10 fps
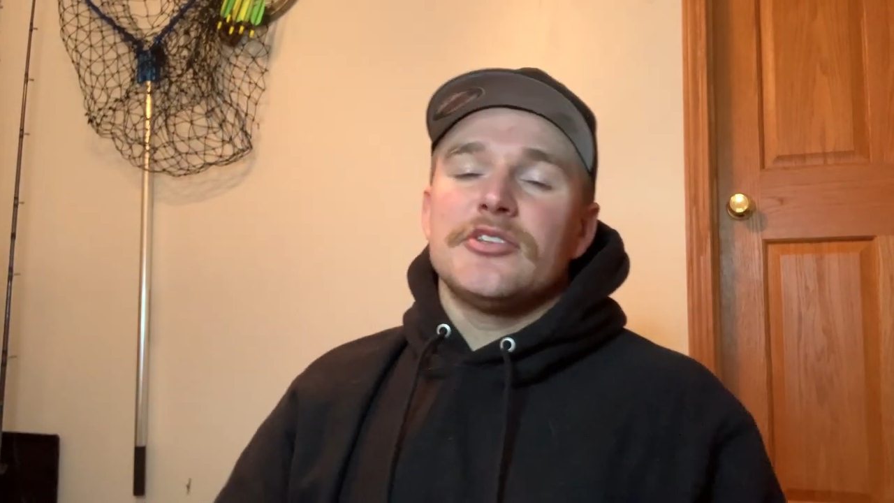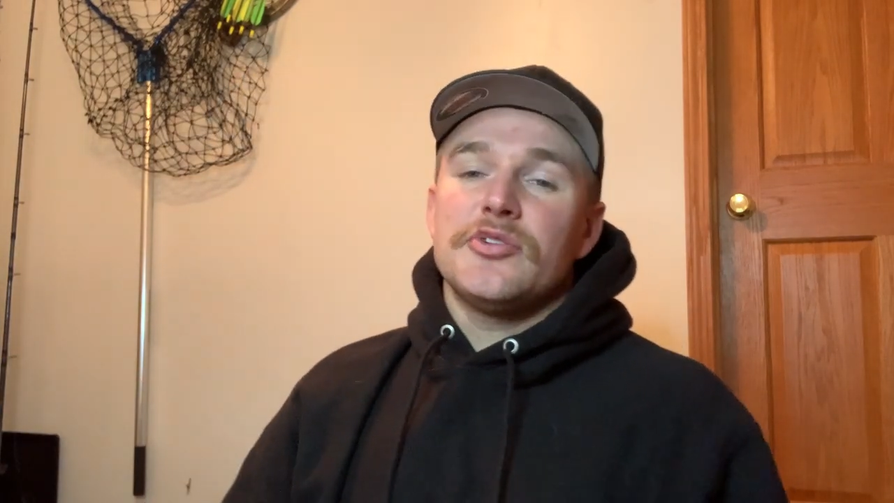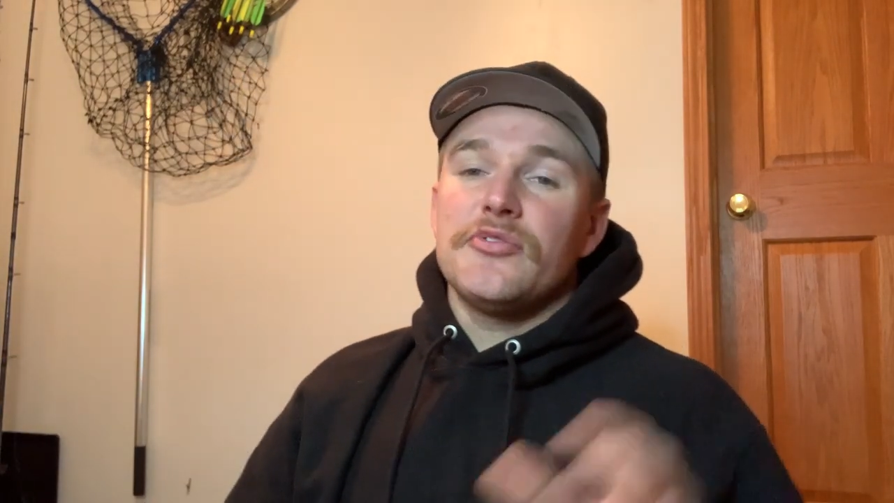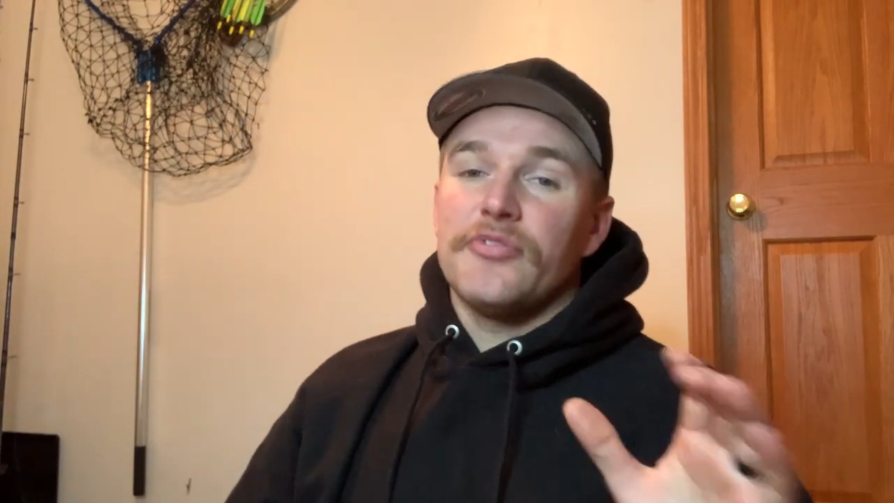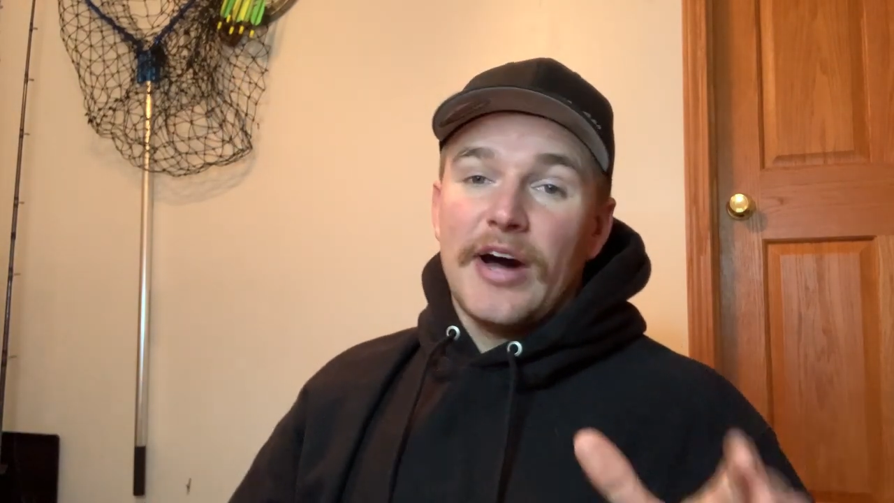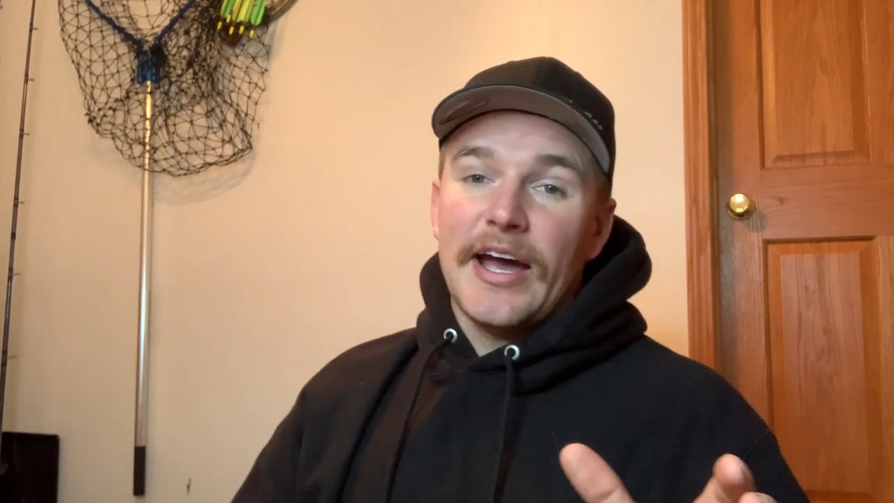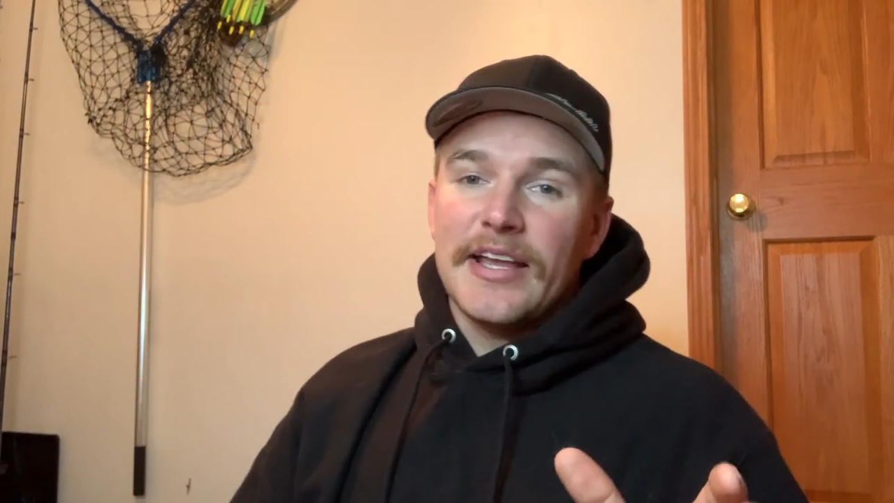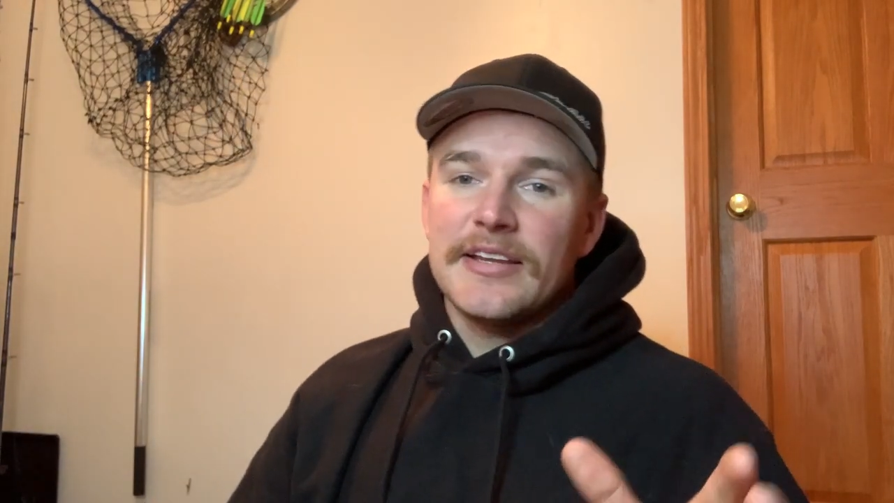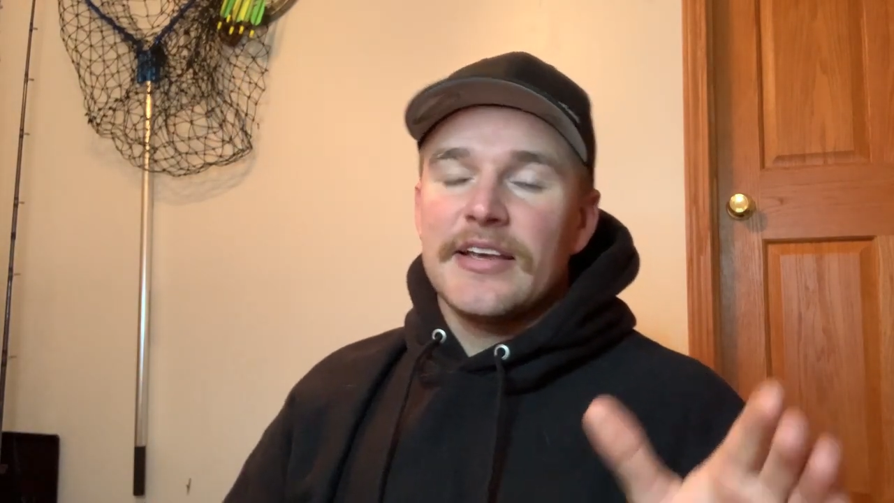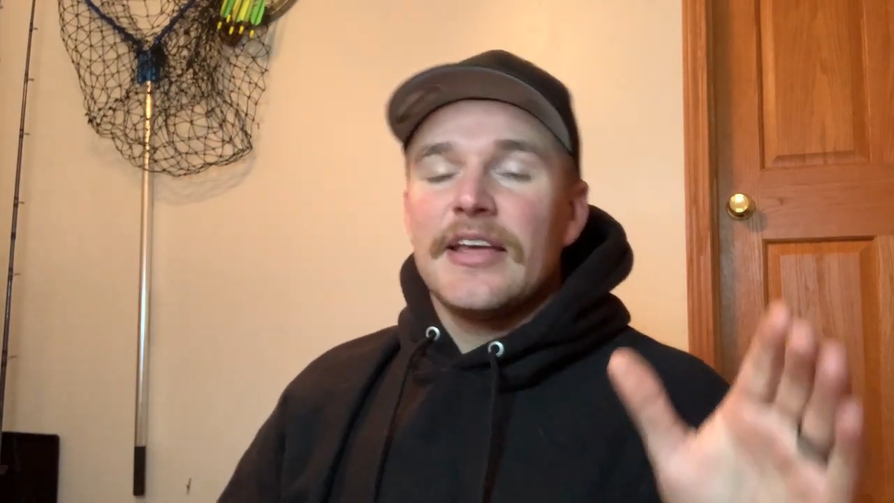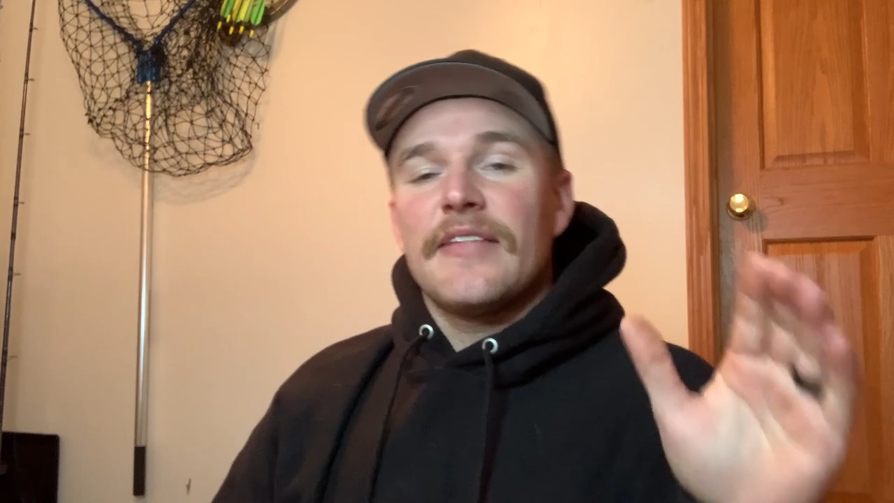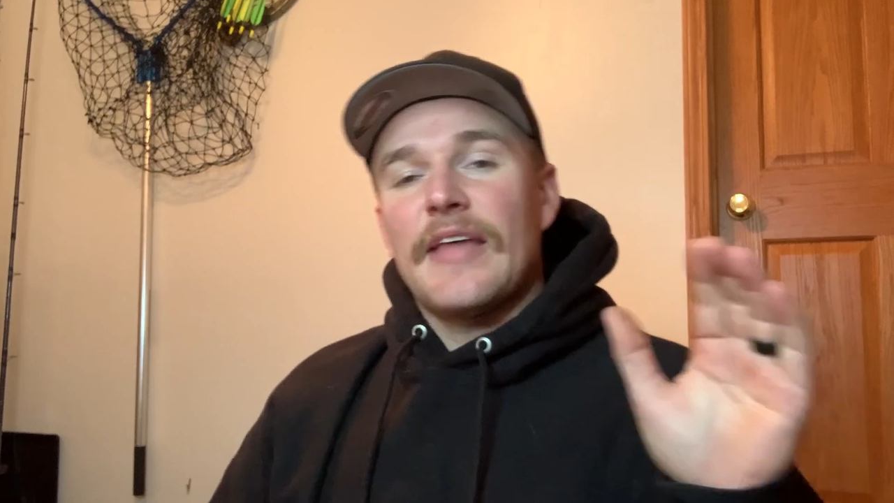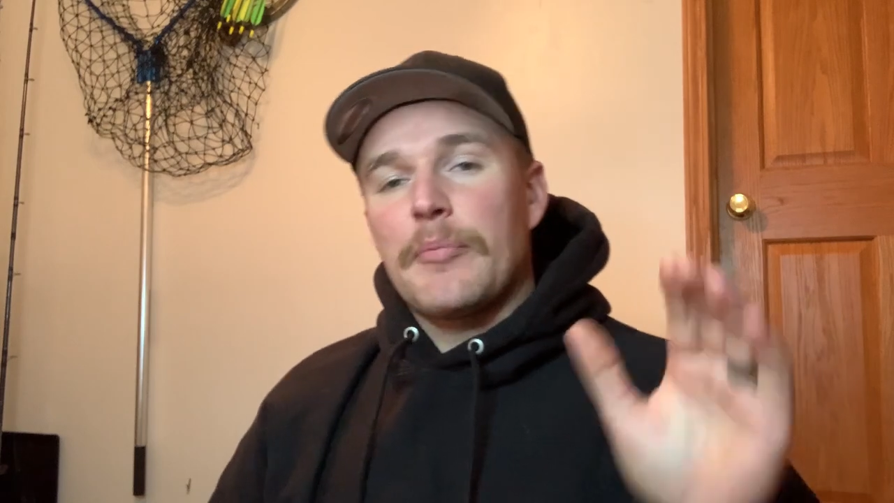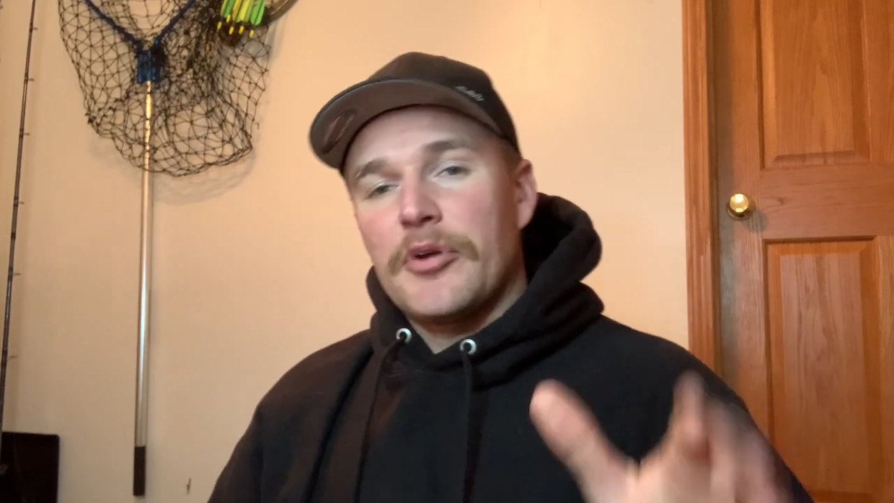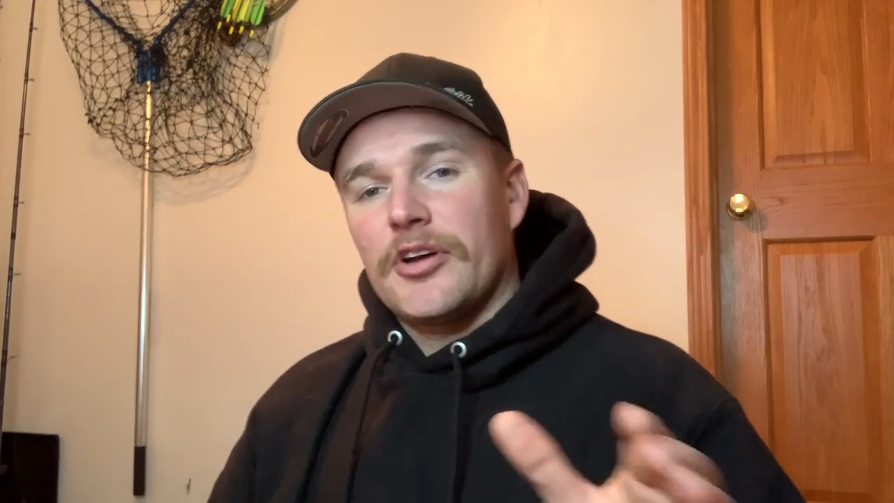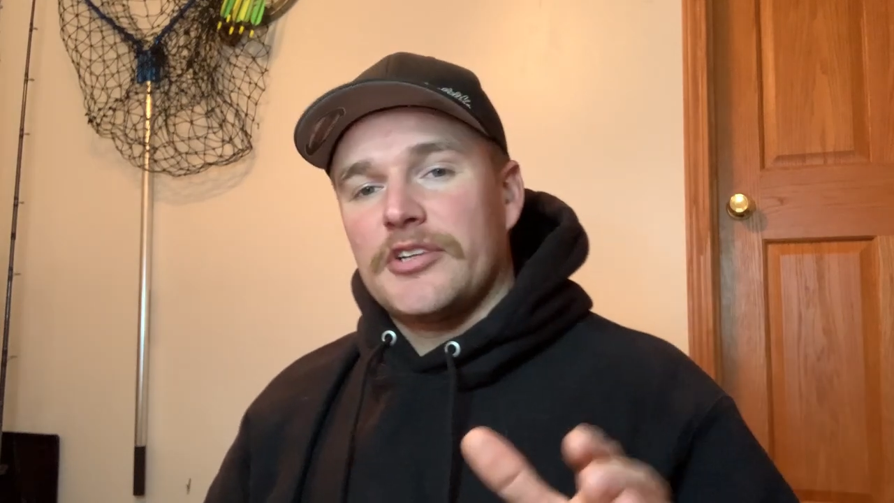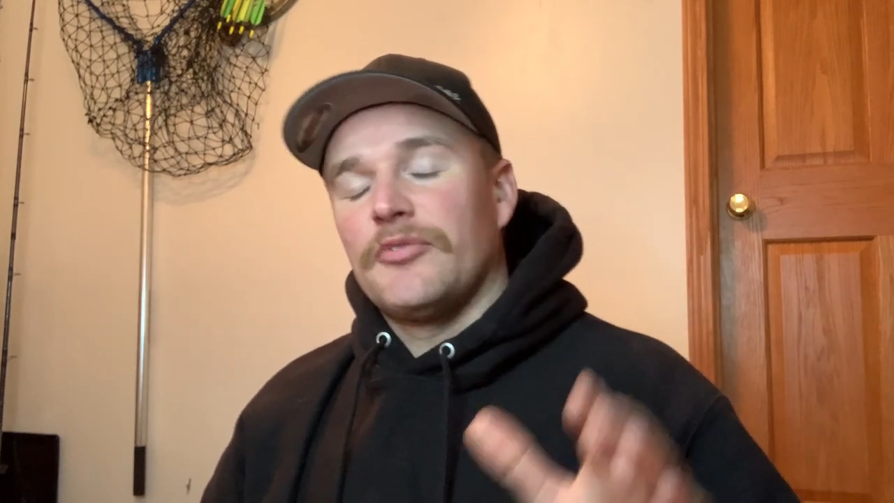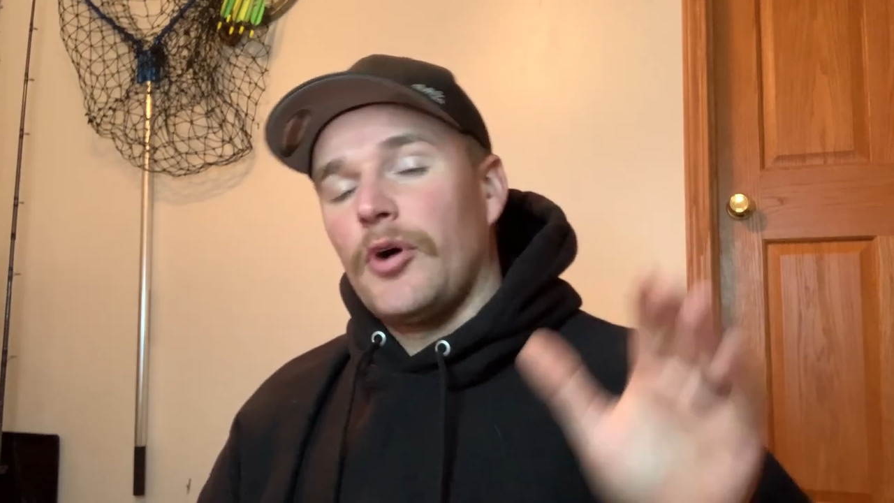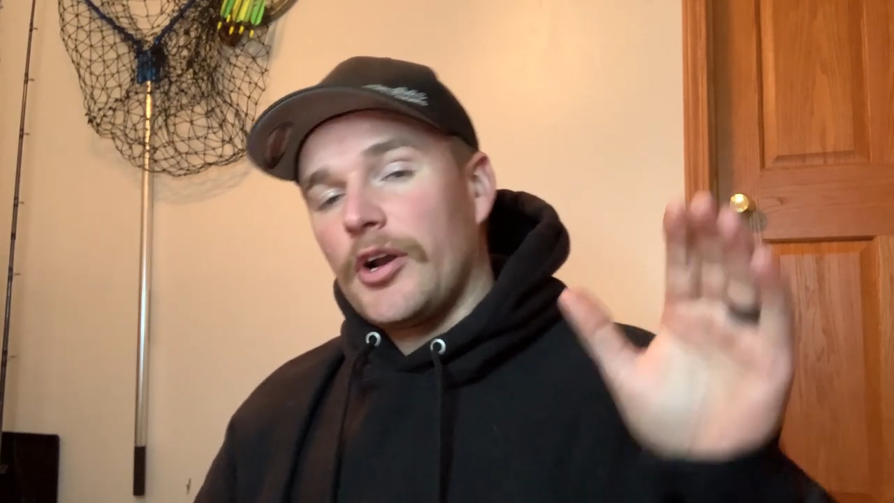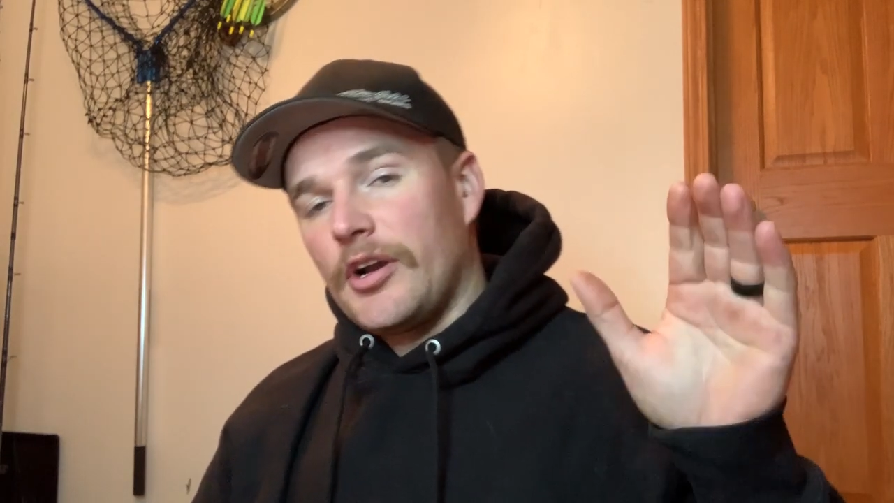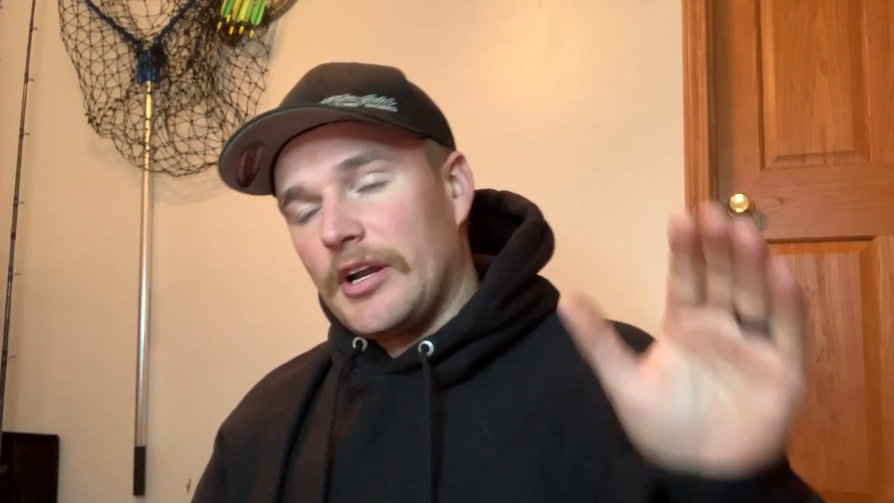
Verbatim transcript: to find that productive water